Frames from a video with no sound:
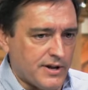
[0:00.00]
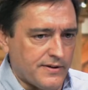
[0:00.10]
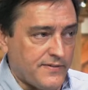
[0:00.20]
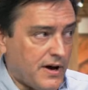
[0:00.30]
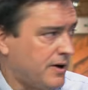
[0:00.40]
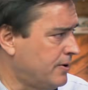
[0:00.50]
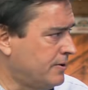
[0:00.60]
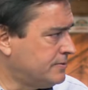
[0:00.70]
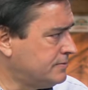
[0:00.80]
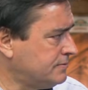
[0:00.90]
on the
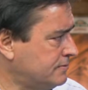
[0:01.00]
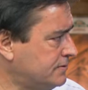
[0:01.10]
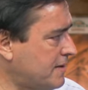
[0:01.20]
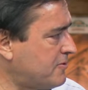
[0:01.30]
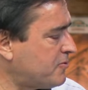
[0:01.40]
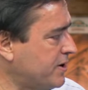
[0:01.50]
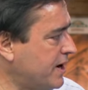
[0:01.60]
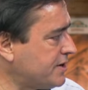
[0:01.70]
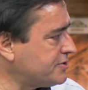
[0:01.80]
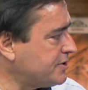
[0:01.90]
phone day before
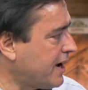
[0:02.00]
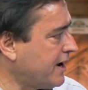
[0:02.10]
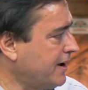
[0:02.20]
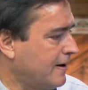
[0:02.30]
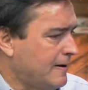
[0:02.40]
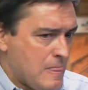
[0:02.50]
yesterday.